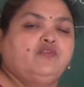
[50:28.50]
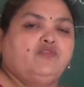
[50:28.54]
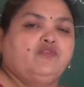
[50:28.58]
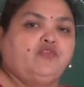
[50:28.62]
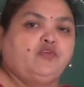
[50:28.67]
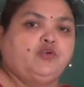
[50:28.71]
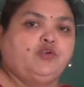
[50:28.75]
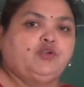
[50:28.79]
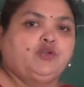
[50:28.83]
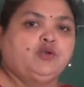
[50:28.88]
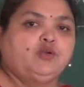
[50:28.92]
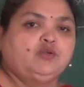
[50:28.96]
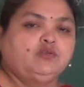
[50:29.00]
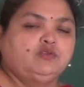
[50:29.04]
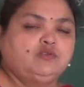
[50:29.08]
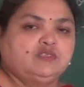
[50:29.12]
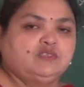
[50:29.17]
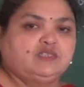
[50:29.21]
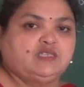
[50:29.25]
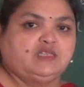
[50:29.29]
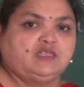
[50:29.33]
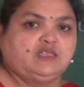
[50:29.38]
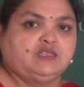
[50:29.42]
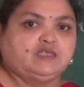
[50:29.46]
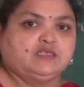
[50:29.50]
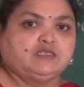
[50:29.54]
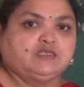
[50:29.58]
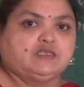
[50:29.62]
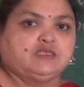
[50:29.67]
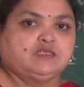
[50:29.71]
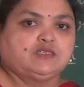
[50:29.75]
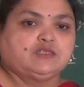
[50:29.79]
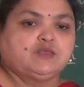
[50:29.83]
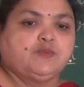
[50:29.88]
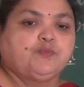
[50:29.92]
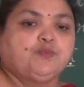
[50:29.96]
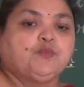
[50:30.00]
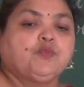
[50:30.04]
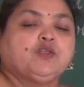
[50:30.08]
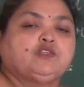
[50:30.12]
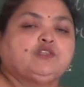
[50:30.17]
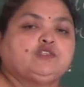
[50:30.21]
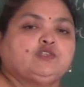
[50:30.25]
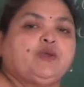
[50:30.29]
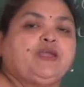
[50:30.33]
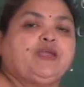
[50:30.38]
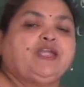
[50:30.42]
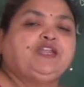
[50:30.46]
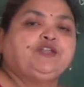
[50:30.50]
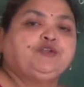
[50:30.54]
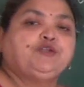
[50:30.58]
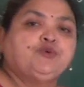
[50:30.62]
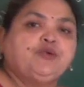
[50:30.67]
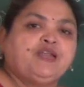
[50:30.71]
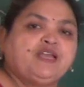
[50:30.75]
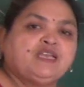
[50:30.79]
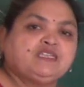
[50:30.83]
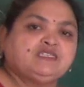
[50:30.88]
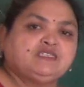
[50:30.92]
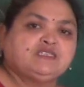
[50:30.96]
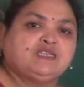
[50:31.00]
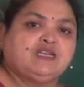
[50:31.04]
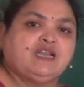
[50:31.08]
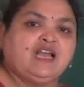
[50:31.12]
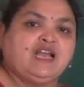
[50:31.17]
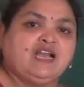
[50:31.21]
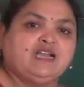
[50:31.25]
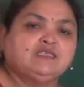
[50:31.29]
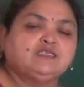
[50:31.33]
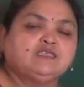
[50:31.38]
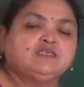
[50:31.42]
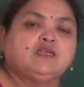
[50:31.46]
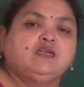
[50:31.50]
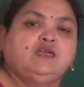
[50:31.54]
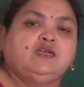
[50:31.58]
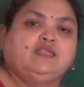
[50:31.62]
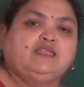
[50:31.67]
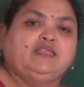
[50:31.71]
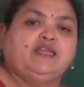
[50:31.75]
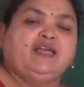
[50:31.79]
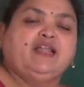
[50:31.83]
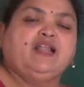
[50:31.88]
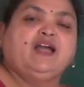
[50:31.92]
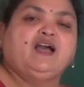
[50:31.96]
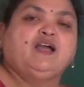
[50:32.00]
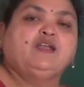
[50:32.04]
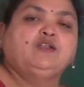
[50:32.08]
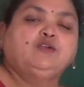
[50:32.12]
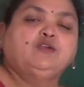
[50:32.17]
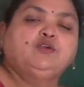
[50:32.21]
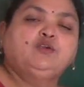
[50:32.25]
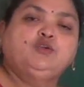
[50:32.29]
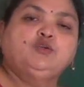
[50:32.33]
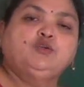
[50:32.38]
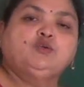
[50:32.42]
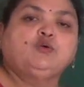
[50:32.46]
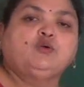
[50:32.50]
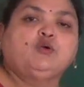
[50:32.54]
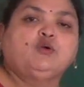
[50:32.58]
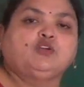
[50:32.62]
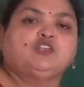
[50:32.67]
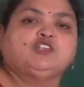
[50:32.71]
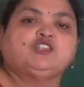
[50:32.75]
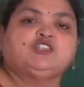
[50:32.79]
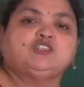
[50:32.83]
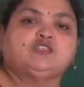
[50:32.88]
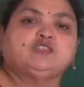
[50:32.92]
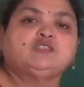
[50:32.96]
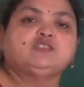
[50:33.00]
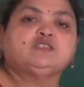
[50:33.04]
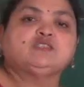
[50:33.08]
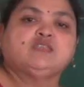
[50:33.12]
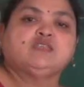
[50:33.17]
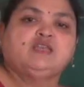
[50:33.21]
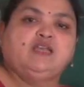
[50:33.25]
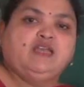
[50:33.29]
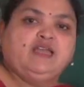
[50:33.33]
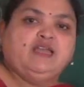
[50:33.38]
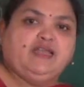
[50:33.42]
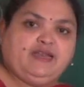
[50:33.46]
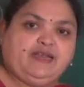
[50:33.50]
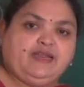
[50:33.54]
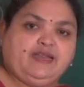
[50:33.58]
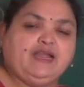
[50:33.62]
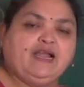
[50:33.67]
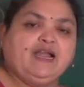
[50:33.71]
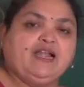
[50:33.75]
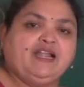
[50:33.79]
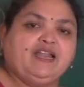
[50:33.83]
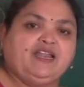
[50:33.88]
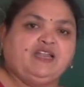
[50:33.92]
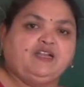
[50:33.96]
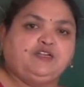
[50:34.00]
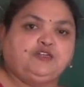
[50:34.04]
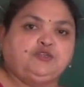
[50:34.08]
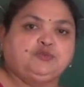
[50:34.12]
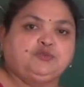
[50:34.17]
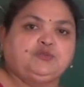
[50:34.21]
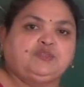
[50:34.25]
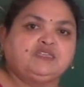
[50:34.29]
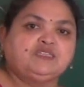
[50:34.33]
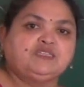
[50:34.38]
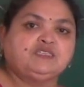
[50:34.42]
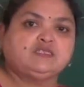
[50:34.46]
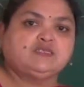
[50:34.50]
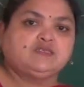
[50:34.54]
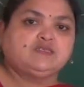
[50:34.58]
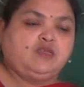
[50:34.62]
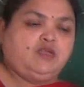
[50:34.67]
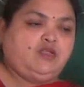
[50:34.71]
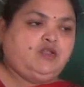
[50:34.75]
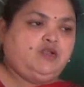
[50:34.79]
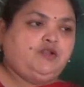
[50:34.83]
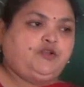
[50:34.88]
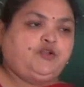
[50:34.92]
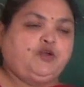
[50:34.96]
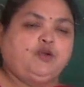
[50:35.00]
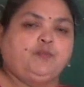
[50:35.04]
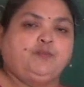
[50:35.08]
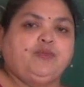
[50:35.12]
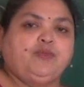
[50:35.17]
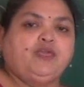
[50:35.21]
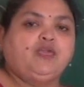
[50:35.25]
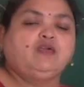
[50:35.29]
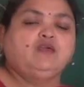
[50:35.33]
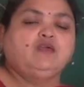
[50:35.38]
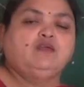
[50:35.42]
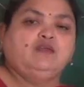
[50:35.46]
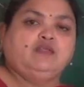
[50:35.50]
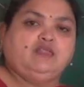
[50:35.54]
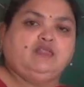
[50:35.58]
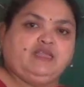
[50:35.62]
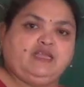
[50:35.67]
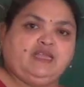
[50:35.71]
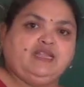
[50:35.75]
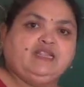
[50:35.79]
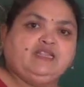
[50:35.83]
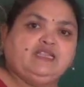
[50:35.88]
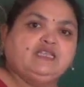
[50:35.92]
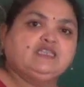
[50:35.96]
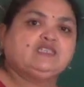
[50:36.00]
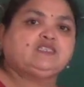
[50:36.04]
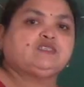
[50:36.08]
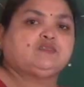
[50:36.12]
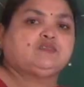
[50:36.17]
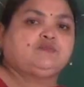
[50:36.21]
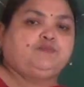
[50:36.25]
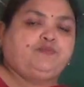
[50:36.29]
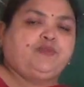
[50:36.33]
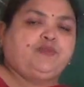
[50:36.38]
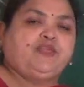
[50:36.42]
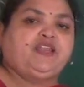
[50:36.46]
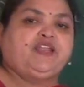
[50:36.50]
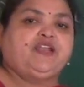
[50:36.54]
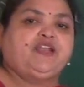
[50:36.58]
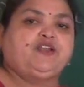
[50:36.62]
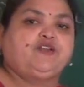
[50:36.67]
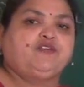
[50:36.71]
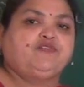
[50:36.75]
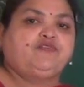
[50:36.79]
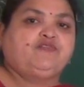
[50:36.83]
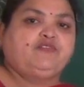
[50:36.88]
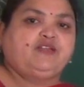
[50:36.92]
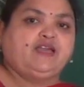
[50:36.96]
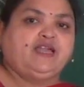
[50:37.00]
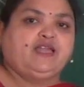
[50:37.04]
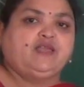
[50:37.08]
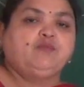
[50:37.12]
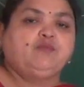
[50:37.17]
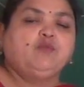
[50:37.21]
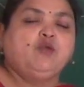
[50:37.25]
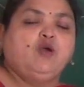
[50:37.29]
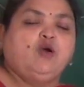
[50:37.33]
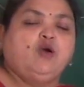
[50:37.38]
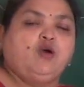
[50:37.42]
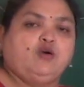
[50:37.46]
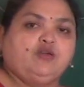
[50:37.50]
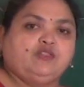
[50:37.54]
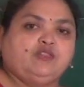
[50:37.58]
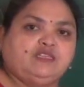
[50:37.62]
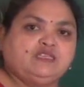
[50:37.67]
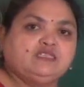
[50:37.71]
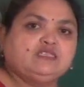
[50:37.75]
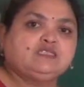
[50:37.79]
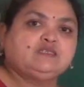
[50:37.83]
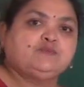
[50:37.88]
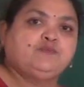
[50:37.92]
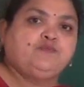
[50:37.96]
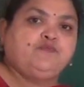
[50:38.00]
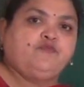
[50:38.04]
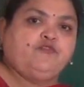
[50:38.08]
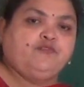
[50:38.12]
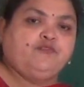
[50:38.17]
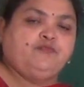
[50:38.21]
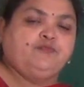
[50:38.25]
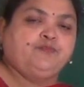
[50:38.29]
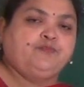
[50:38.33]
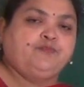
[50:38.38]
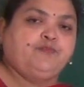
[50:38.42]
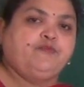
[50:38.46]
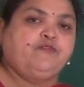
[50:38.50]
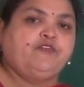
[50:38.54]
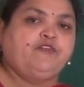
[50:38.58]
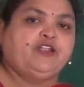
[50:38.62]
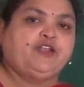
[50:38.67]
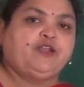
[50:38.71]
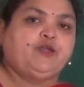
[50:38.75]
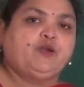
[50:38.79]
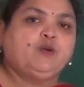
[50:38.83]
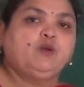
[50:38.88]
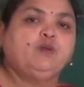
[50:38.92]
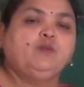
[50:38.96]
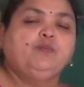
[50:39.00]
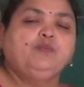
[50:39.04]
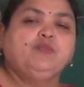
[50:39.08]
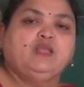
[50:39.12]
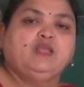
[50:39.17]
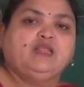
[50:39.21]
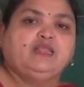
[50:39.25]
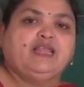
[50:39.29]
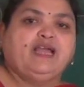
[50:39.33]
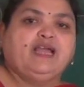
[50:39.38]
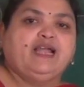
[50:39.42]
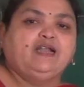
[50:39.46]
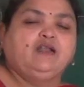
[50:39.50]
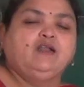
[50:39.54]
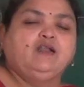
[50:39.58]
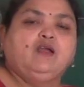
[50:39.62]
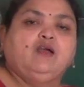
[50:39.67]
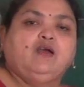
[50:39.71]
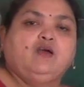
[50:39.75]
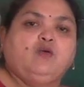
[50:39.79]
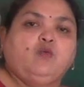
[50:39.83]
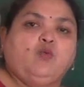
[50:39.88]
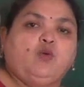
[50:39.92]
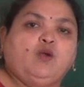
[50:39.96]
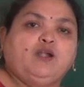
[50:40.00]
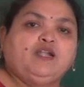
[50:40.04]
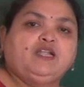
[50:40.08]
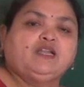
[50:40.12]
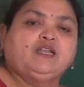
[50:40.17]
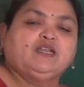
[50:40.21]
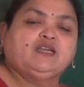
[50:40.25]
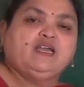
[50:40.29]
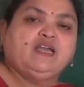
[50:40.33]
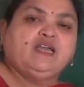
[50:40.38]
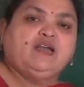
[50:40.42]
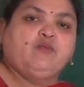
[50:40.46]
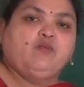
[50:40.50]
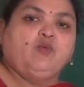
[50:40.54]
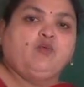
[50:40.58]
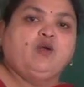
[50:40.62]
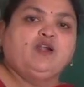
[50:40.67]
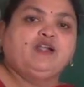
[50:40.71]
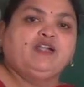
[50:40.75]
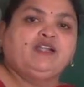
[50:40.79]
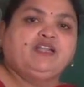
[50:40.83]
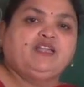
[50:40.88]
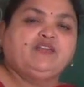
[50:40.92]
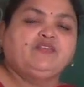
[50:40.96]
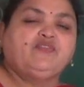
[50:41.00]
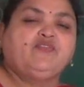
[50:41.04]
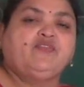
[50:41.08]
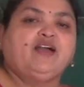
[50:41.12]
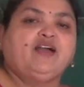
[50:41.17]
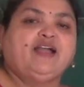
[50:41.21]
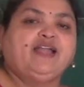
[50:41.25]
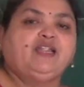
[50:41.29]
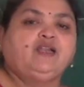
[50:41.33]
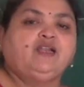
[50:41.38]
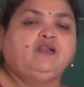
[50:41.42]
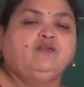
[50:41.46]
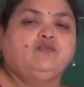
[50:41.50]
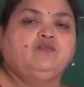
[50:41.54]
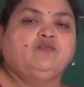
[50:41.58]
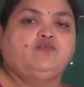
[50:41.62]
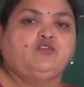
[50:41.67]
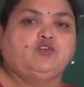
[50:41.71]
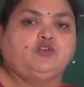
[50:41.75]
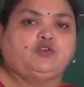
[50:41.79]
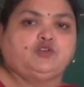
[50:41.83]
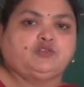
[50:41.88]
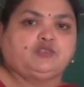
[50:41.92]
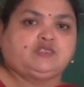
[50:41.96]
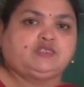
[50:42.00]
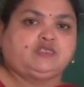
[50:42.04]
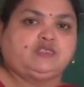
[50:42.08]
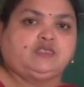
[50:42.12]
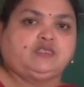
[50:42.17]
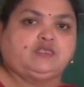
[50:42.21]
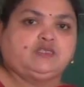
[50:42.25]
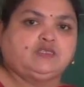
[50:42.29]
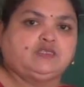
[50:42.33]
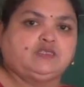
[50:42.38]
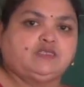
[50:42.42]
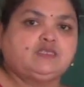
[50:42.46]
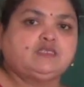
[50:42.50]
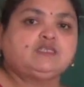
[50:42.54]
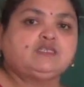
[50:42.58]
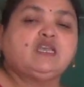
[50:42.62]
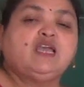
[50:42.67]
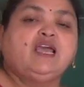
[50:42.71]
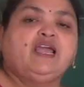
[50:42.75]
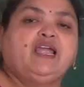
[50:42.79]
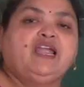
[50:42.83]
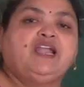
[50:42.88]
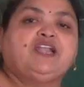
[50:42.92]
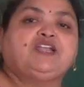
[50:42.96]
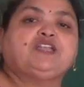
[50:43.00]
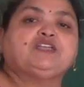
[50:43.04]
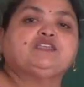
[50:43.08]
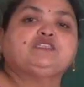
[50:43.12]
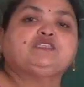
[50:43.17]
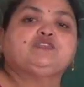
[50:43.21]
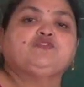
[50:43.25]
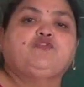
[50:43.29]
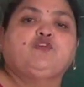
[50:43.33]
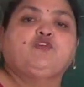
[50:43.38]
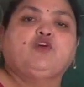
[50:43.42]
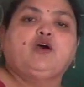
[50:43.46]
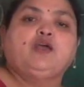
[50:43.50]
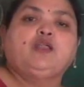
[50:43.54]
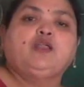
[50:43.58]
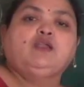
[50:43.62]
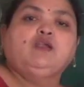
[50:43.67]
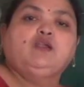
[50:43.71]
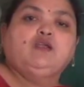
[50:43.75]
photosynthesis. So in today's class, there are 2 questions regarding to this topic in this period of time or this video, that what define photosynthesis. It is for